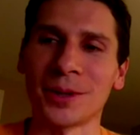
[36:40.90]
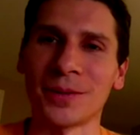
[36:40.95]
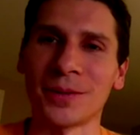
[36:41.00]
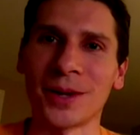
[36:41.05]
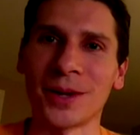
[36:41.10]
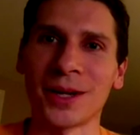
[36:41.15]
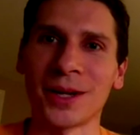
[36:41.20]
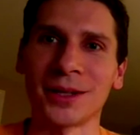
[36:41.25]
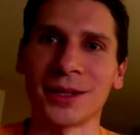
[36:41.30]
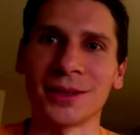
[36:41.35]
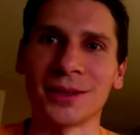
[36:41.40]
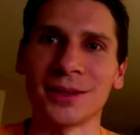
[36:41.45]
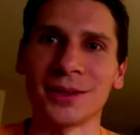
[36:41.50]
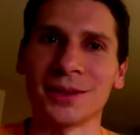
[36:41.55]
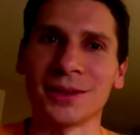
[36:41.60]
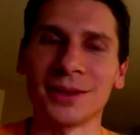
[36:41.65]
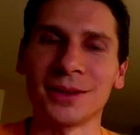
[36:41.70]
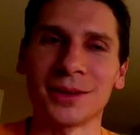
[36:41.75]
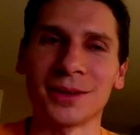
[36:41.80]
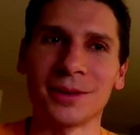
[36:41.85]
Light
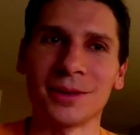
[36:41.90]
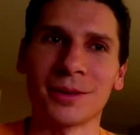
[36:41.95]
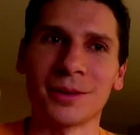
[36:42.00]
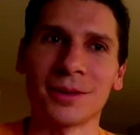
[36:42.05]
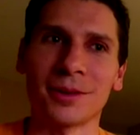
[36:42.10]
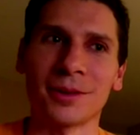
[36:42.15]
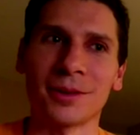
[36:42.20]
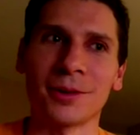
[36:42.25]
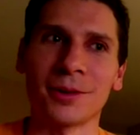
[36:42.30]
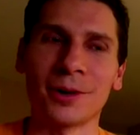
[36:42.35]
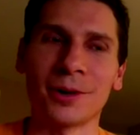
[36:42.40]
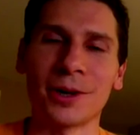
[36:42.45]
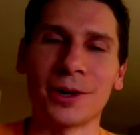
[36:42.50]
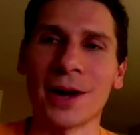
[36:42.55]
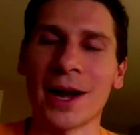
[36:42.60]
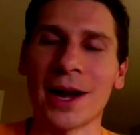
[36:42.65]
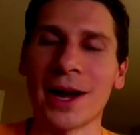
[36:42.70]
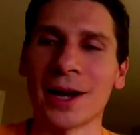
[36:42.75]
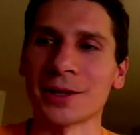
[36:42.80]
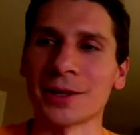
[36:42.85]
30
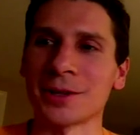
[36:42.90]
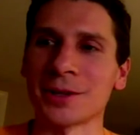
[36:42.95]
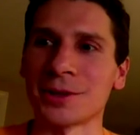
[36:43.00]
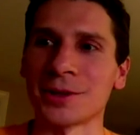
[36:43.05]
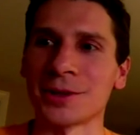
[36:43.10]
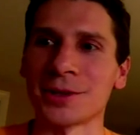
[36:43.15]
racks are